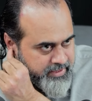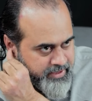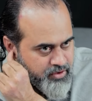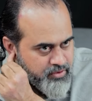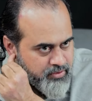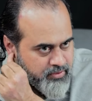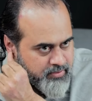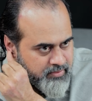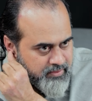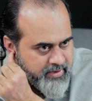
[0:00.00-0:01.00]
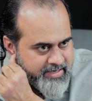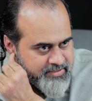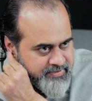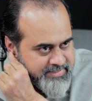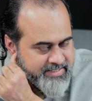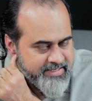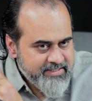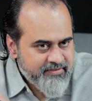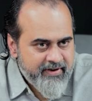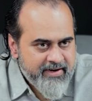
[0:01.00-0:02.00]
The ego, as we said,
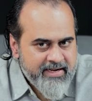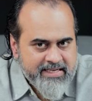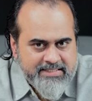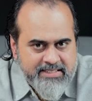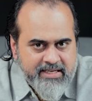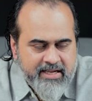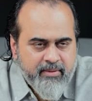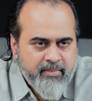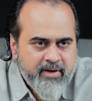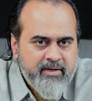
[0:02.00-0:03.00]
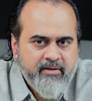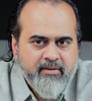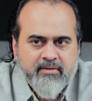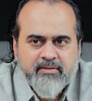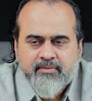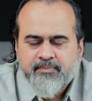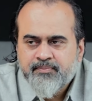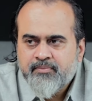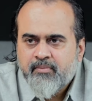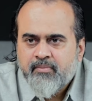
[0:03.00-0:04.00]
is a fantastic element
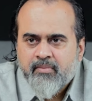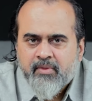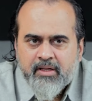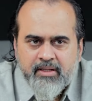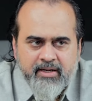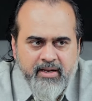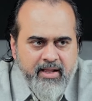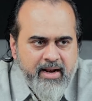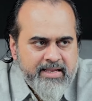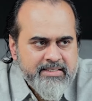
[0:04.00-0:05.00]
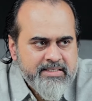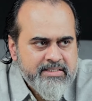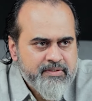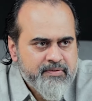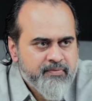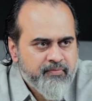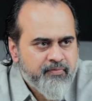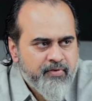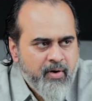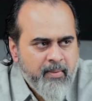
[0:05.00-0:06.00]
that arises
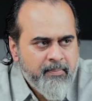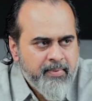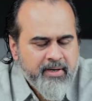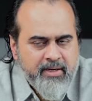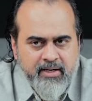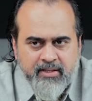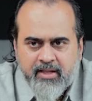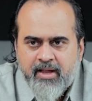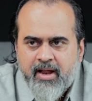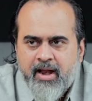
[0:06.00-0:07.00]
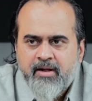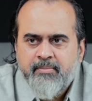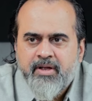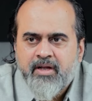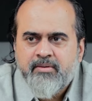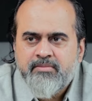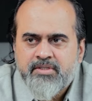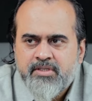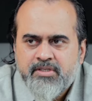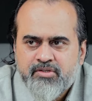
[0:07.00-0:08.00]
from prakriti and
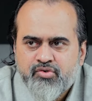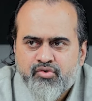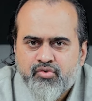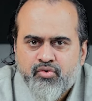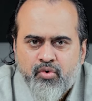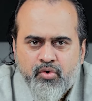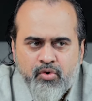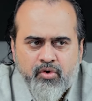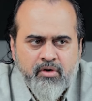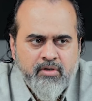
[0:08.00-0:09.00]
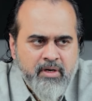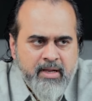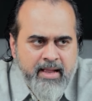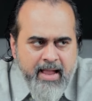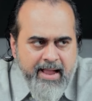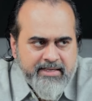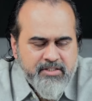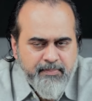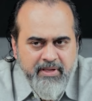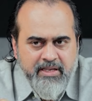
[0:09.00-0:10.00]
becomes the soul
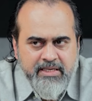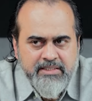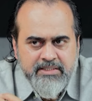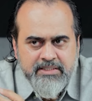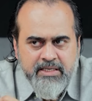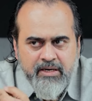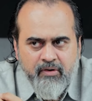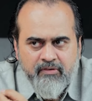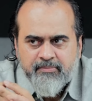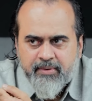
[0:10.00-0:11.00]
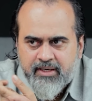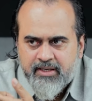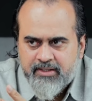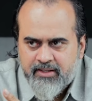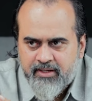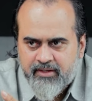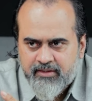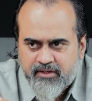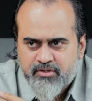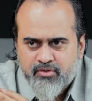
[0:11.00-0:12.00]
experiencer of
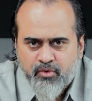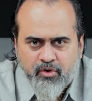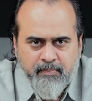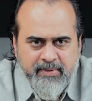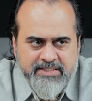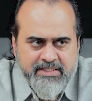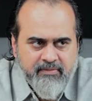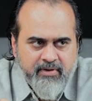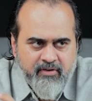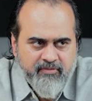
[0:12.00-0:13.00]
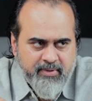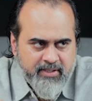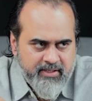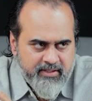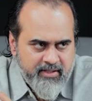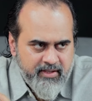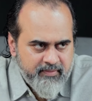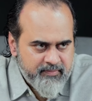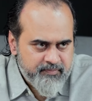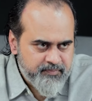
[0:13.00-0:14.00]
prakriti, the soul perceiver of
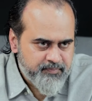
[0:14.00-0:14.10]
prakriti.